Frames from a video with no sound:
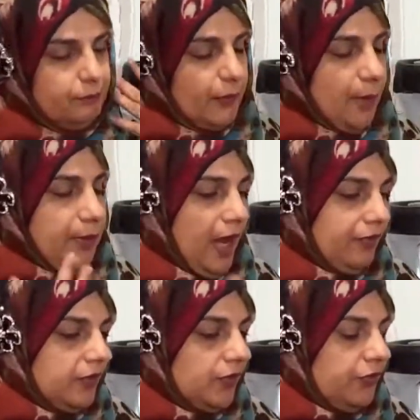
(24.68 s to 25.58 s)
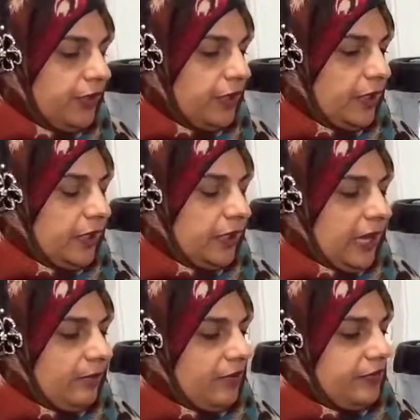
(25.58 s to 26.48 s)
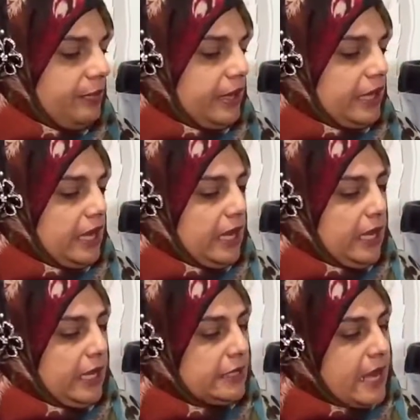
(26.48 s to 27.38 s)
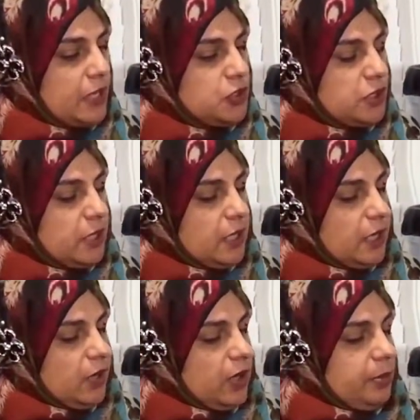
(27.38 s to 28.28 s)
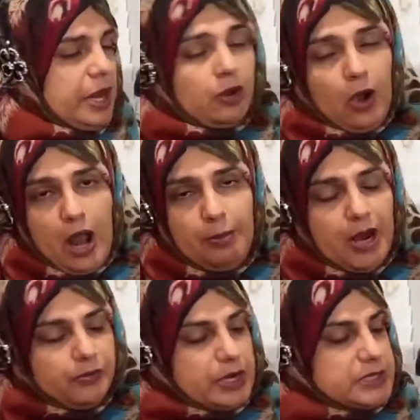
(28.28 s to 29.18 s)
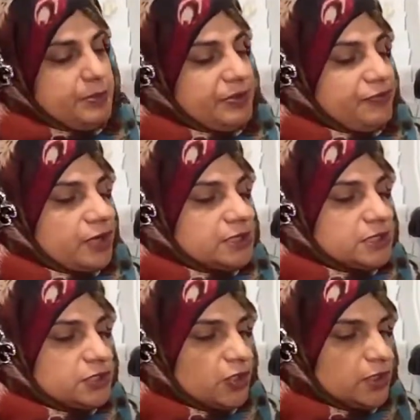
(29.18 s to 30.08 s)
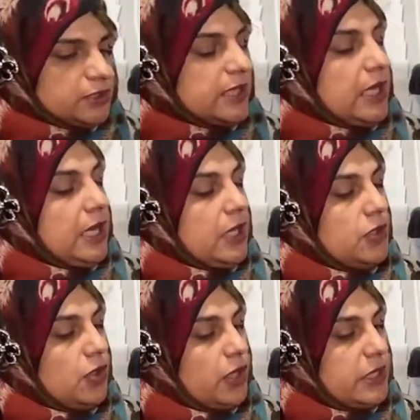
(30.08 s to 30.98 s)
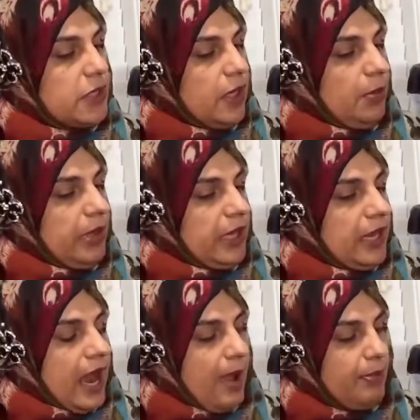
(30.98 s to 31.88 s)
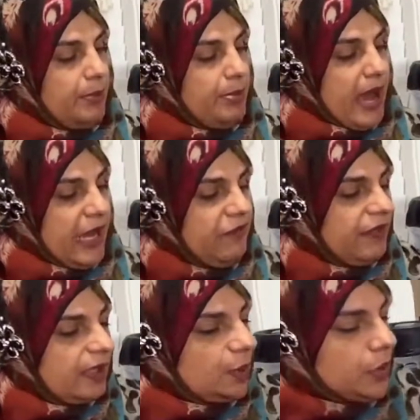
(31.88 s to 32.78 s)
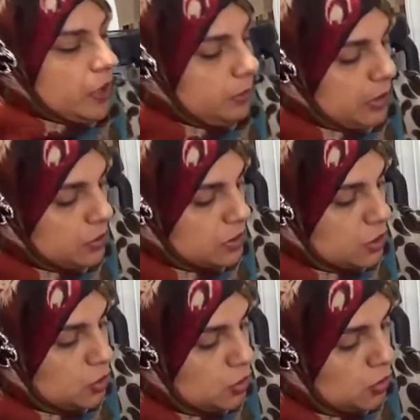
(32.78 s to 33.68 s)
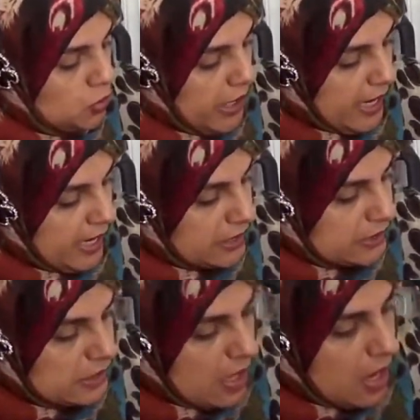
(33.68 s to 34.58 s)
going to have to look for the name of it, but it's actually going to be a crockpot recipe for a dessert. So it's going to be apple pie filling. We're going to be using 2 cans